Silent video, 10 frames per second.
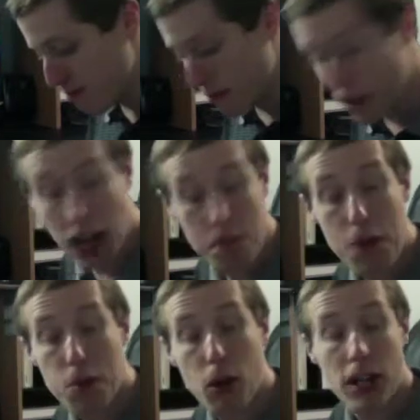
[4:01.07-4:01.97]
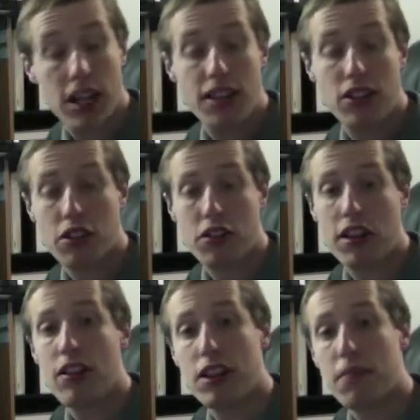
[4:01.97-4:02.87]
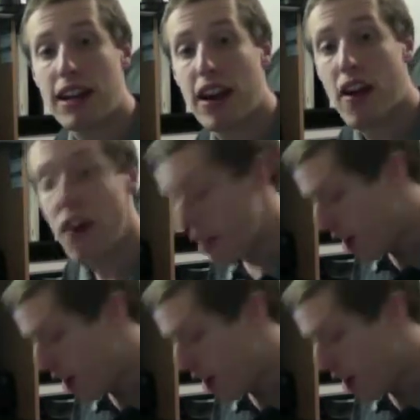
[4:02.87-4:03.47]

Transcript: lot of people are going to disagree with me here.